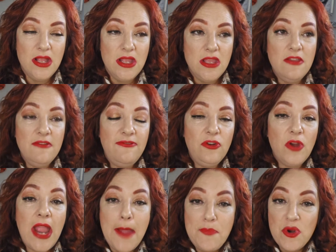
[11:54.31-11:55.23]
If you're
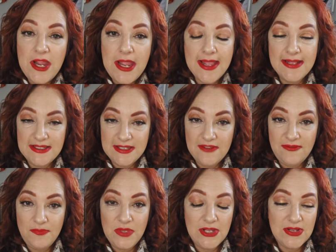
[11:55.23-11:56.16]

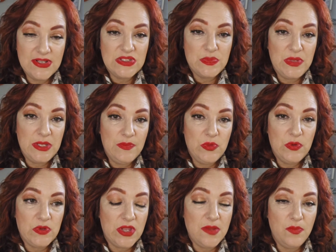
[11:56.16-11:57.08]
apprehensive because people
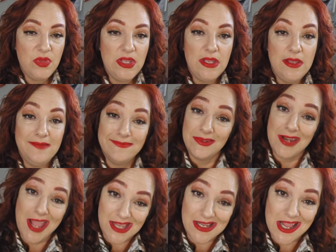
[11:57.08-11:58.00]
can be
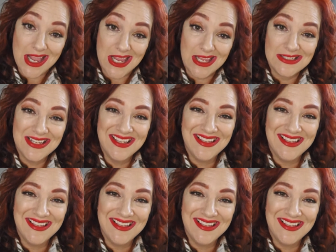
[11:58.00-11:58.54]
not kind,